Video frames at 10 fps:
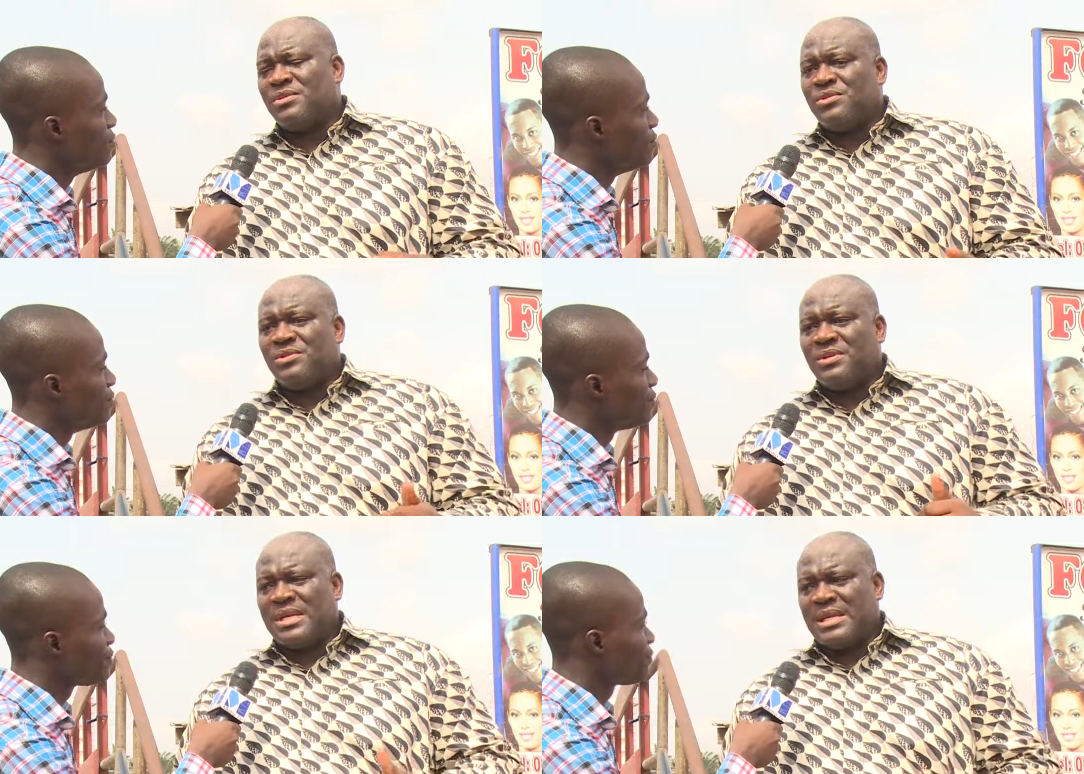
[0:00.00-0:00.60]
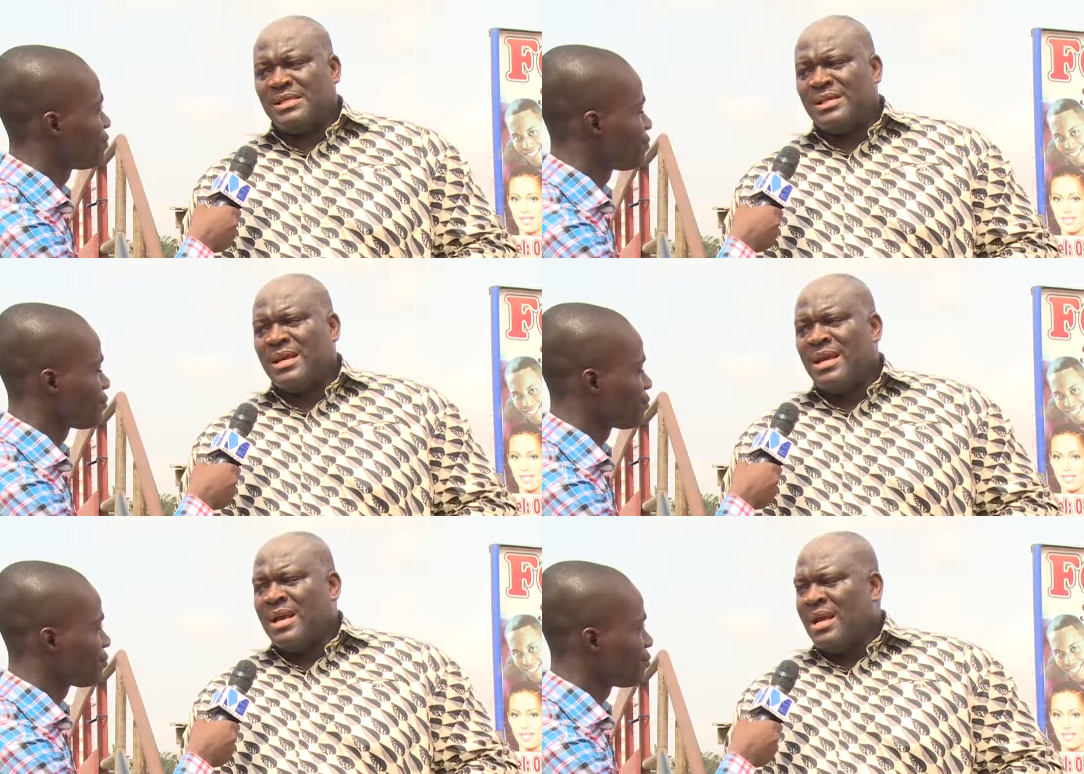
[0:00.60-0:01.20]
Speaker 1: to suggest
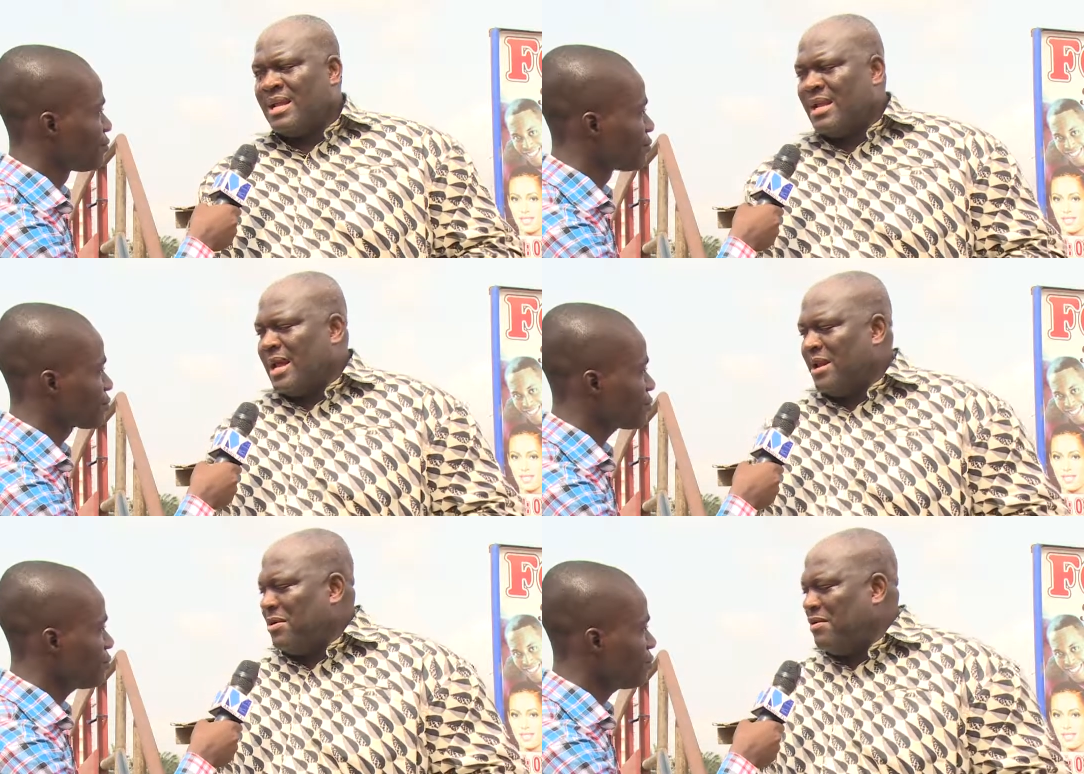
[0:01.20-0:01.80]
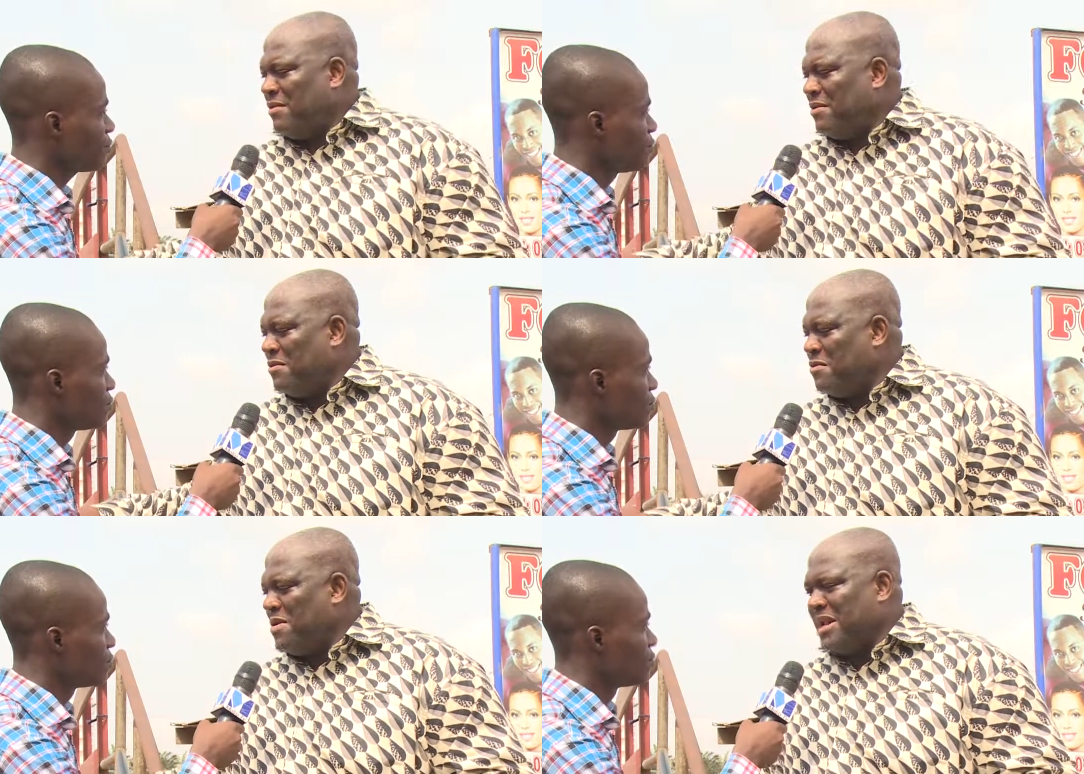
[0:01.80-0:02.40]
that I don't even know where